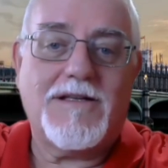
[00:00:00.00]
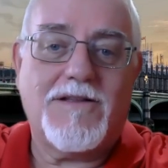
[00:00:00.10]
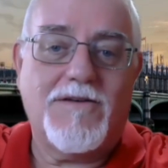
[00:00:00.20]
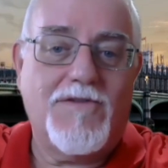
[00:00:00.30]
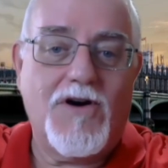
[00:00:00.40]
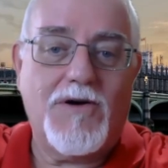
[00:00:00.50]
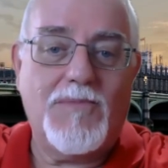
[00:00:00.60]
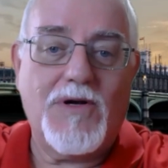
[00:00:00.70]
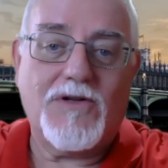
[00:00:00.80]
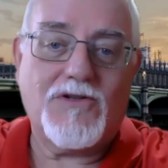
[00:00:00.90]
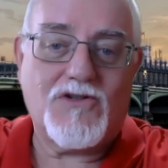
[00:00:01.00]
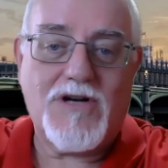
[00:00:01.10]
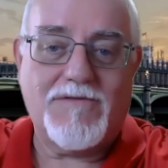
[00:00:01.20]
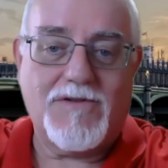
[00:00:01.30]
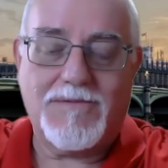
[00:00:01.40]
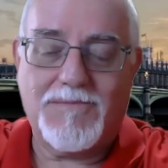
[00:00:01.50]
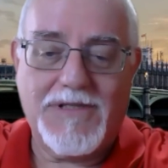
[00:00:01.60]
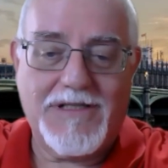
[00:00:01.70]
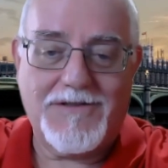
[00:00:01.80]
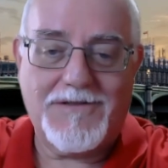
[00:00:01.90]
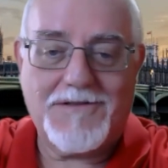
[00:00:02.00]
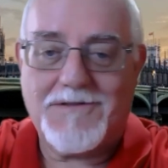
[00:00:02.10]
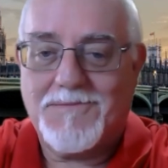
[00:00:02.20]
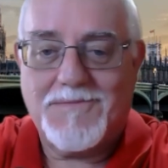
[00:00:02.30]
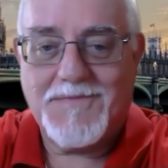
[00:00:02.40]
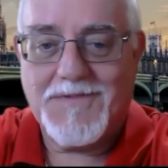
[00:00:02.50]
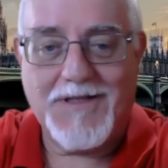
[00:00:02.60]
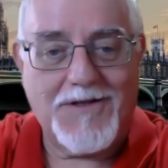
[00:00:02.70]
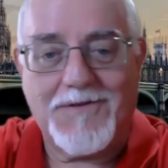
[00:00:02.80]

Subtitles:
the verb travel, because it